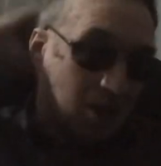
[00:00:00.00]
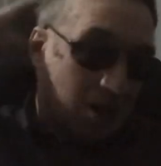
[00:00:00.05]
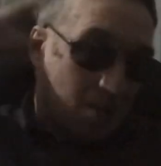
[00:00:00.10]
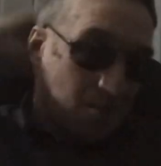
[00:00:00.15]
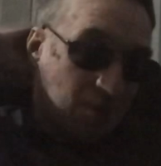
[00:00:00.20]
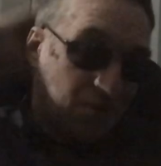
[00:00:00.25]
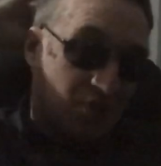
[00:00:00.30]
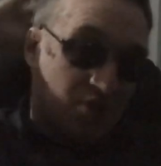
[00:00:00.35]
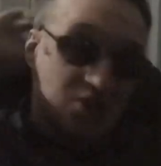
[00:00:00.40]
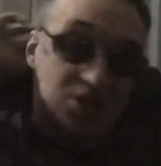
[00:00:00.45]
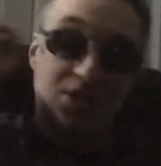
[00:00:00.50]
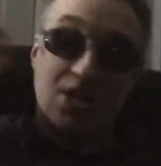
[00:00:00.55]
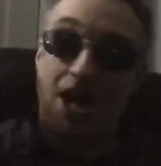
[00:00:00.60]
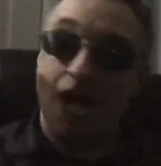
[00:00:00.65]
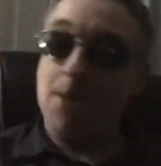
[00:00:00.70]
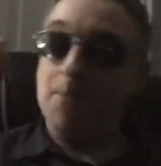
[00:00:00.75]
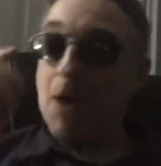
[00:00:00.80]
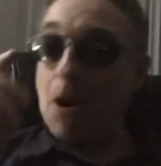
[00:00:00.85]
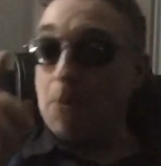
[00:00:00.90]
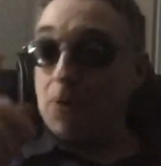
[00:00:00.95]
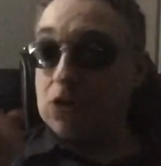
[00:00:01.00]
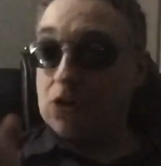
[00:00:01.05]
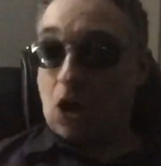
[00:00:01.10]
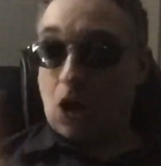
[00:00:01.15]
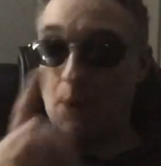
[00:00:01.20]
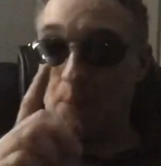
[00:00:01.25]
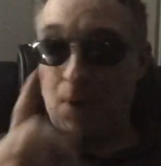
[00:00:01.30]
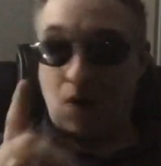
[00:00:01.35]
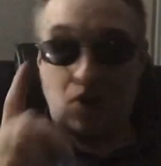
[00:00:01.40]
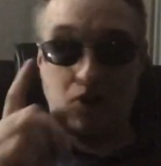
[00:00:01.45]
but this time I want to talk
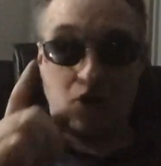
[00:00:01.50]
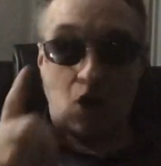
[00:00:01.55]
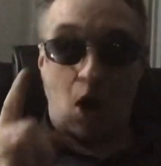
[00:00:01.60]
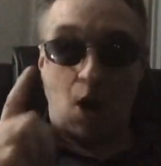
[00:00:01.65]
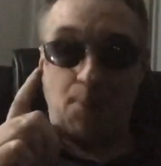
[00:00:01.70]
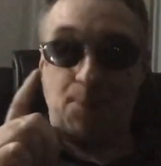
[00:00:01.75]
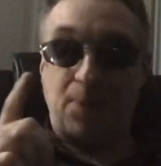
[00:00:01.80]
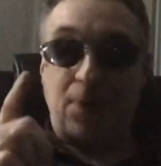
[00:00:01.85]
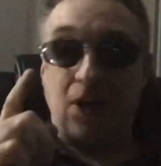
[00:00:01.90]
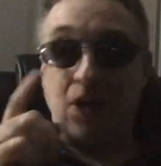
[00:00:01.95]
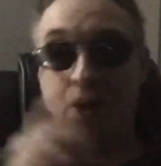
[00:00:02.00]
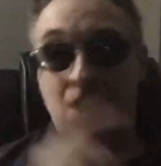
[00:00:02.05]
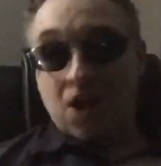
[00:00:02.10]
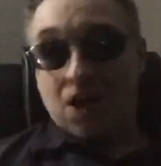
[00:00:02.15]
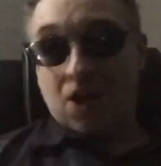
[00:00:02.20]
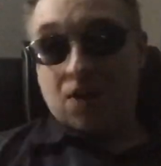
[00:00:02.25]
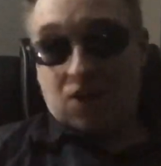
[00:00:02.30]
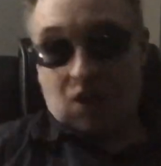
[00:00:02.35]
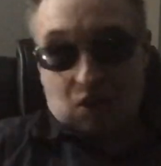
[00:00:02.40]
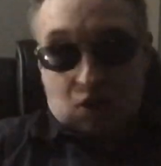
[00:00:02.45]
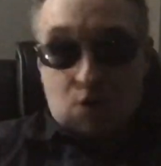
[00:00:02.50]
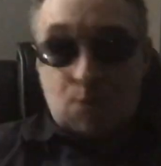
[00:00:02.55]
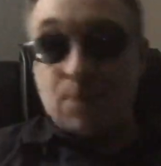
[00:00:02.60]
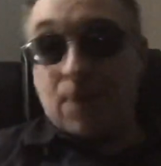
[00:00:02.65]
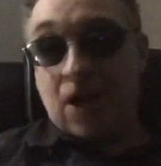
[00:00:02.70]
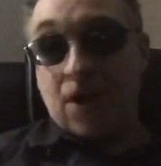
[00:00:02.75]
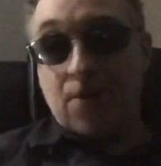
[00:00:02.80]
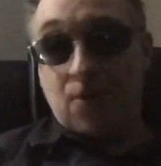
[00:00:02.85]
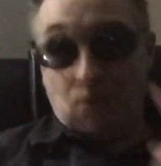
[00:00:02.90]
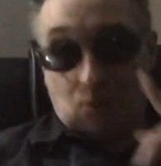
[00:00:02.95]
about a topic that you
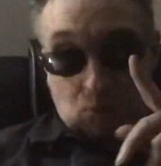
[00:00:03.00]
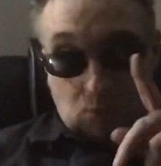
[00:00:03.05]
might